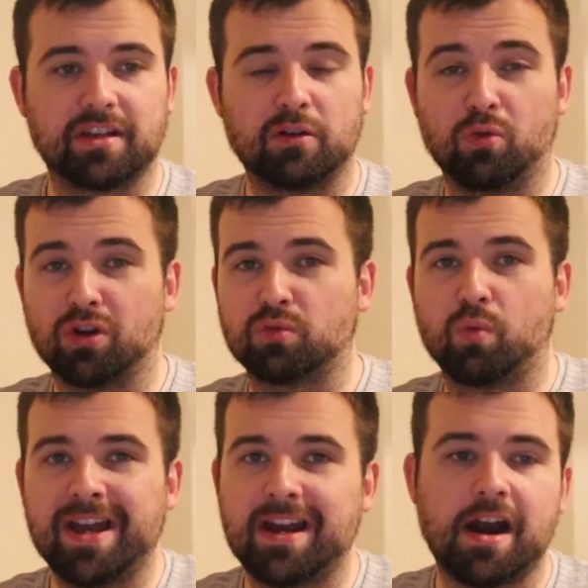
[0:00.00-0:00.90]
They worked
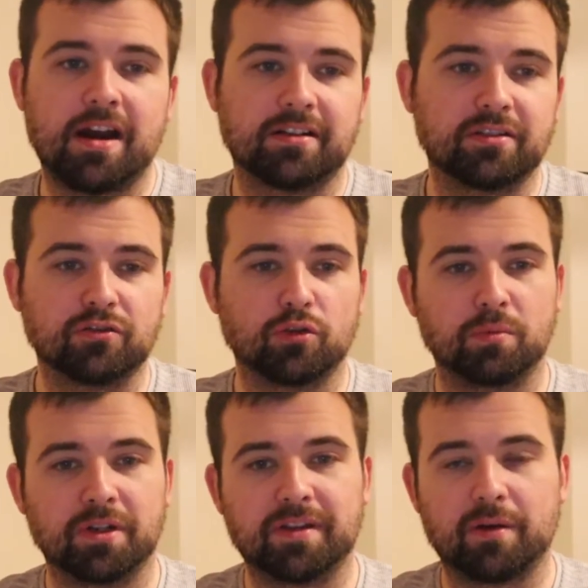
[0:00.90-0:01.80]
way harder than
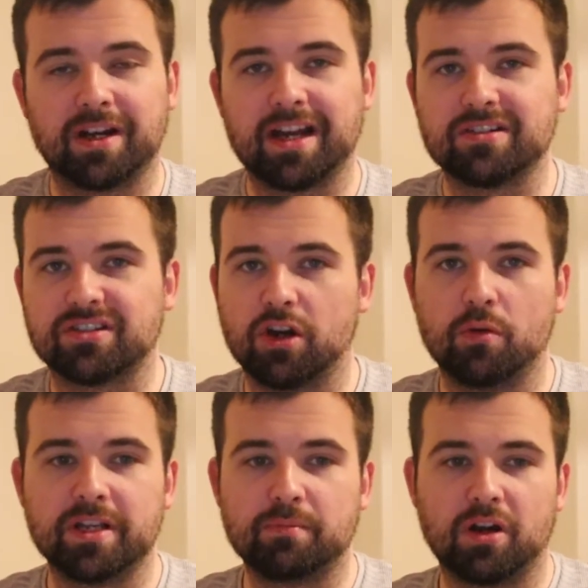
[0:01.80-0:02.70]
Dublin. They were getting so
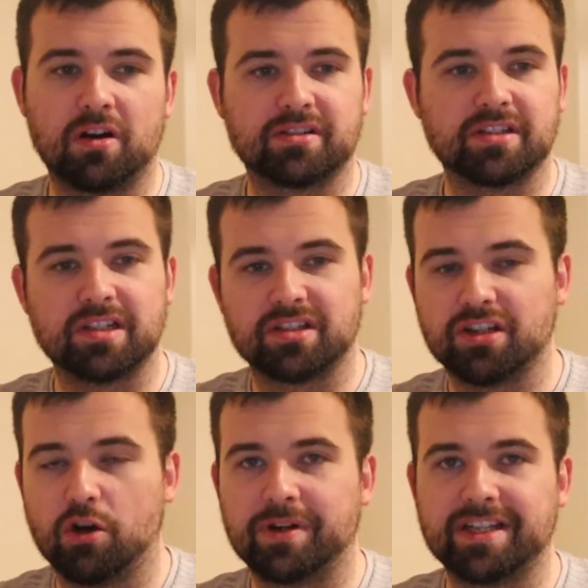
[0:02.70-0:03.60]
many blocks in,
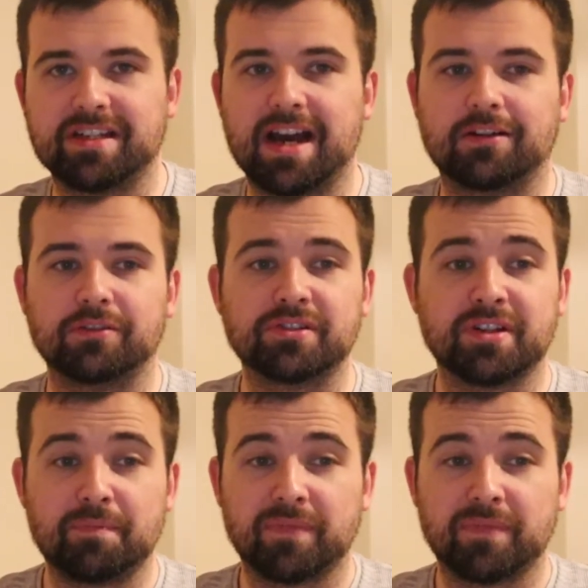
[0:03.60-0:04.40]
so many tackles.